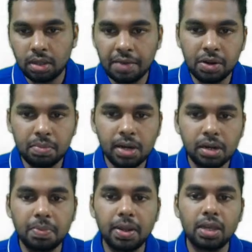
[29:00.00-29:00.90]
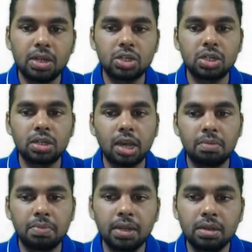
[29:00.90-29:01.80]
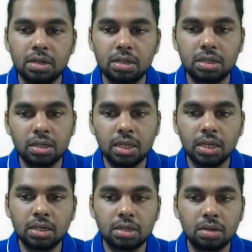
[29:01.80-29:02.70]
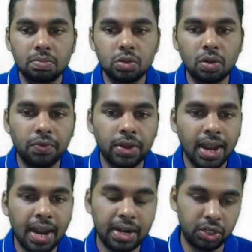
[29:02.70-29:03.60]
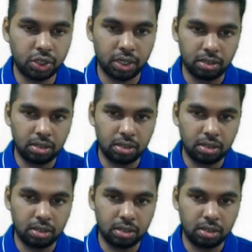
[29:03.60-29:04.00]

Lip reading: every multiplication can be written in terms of an addition.